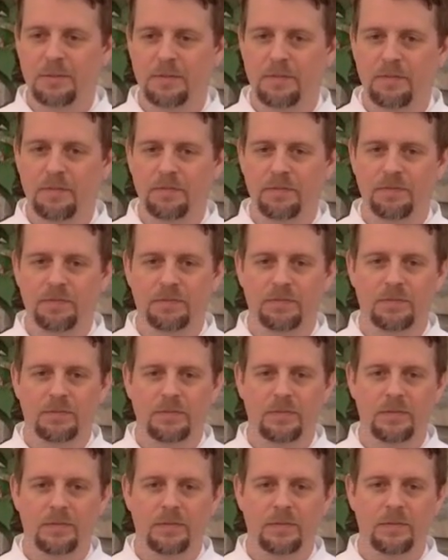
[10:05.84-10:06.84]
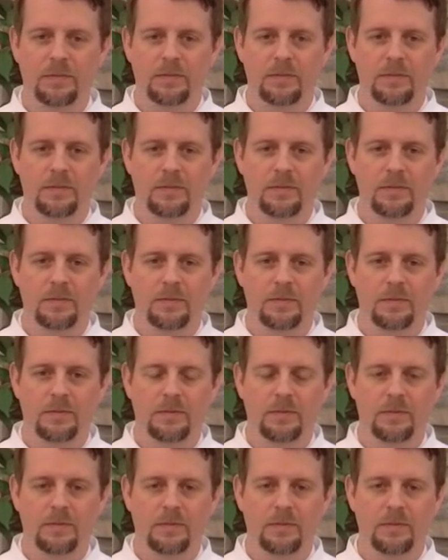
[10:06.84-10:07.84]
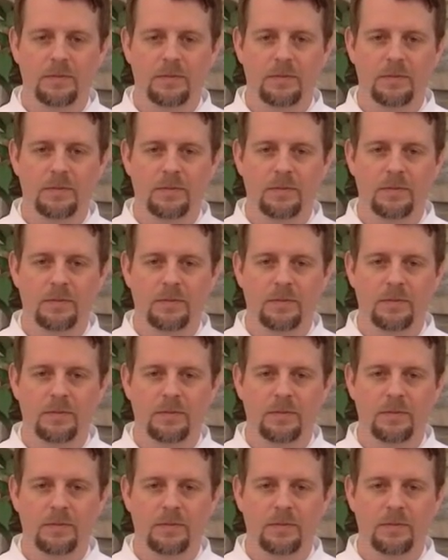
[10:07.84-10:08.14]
Nobody speaks.